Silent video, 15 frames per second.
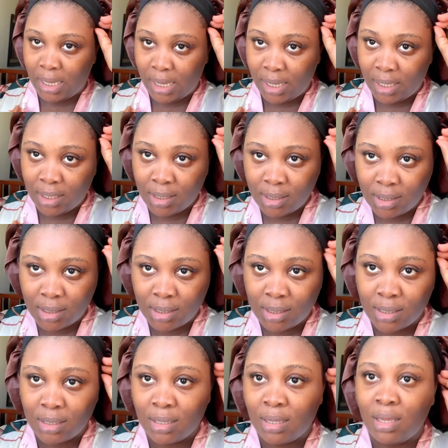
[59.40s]

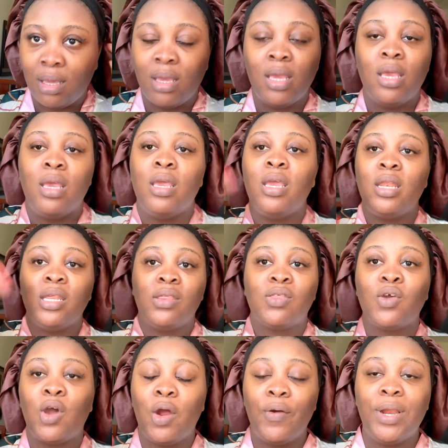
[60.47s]
guys. It is
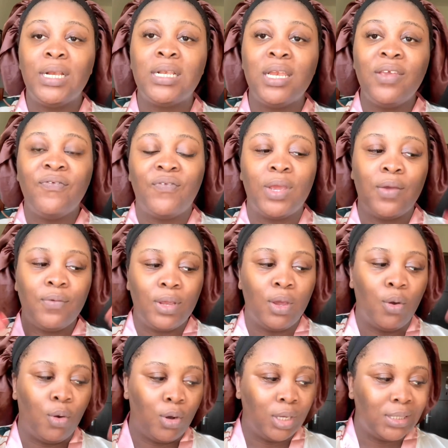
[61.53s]
currently very
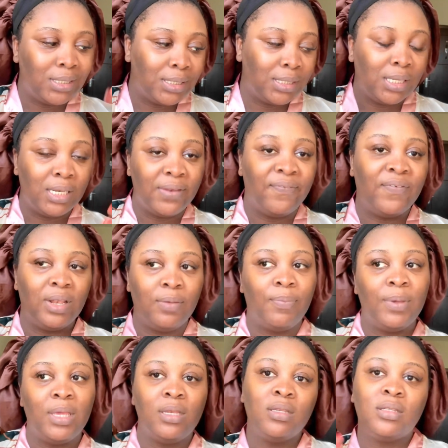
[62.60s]
hot in the
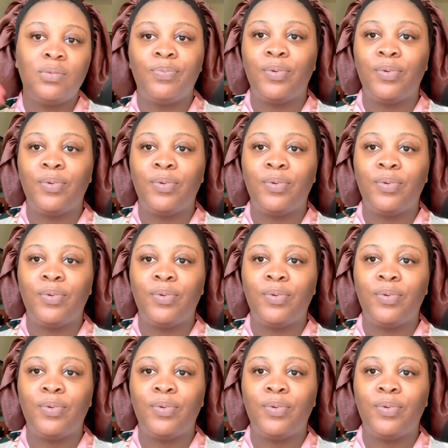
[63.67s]
Philippines,